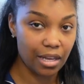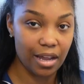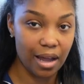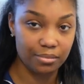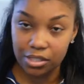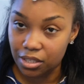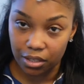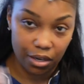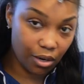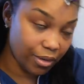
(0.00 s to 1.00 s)
And now I'm just
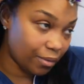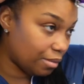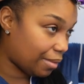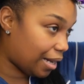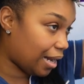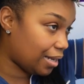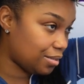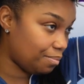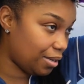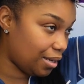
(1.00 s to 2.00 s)
gonna go in with my got
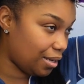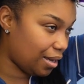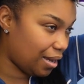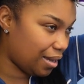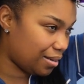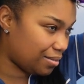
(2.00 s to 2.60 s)
to be. And